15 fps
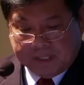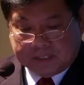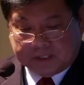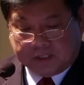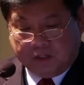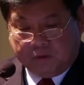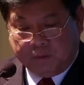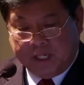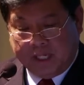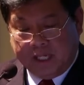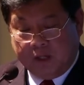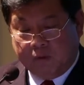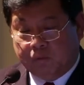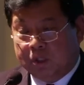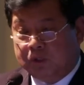So
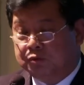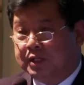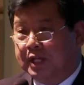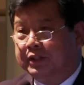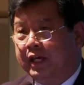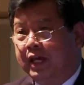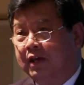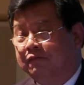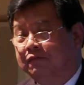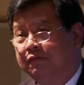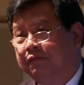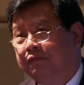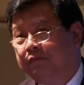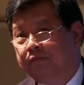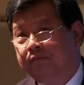we do not
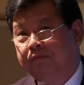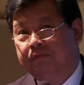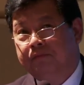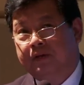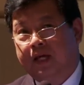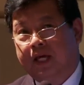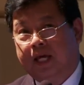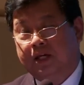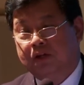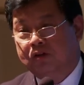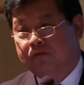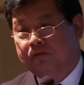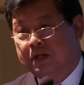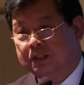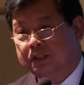have a
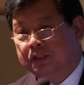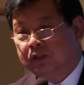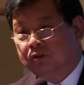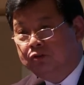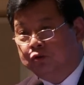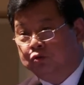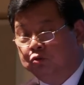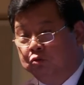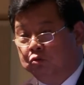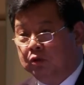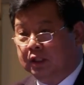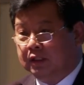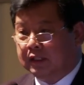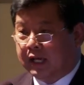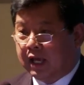university or school
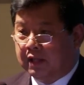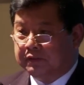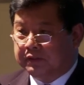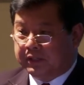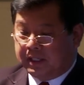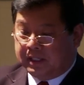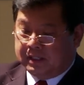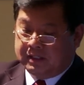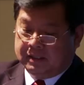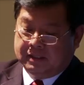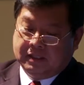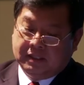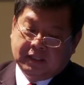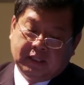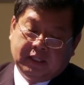in the country
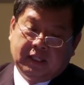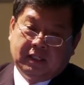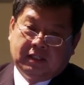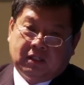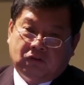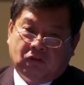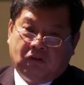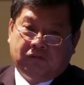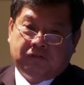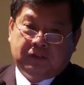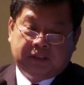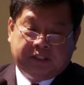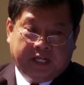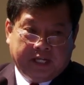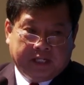that offer
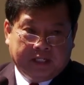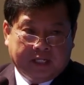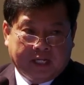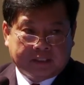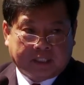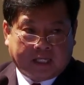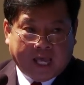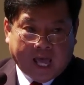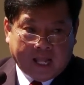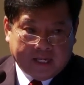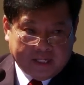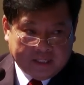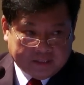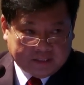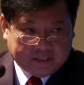dairy as a
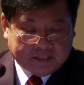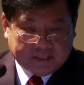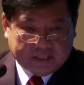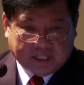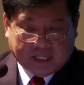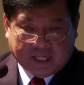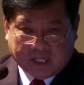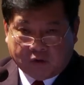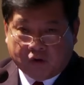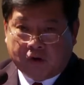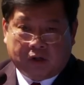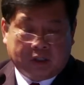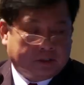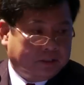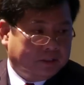college
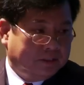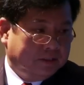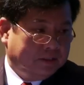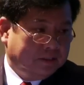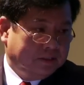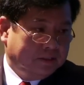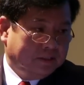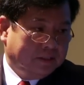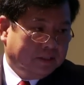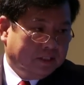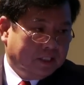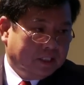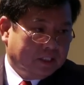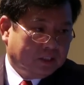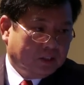course.
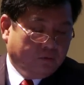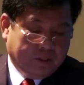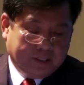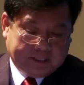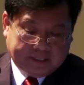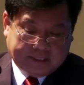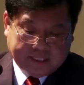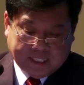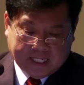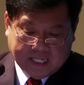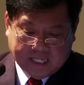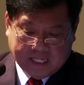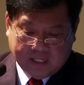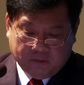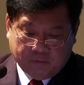So it's
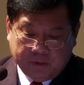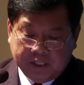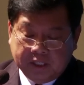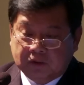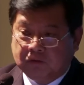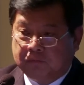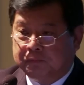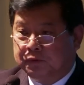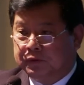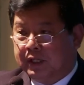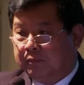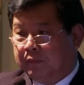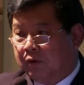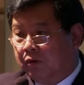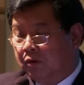we need to put
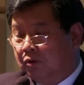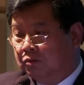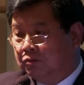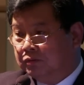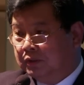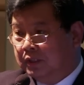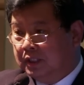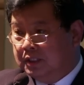up our own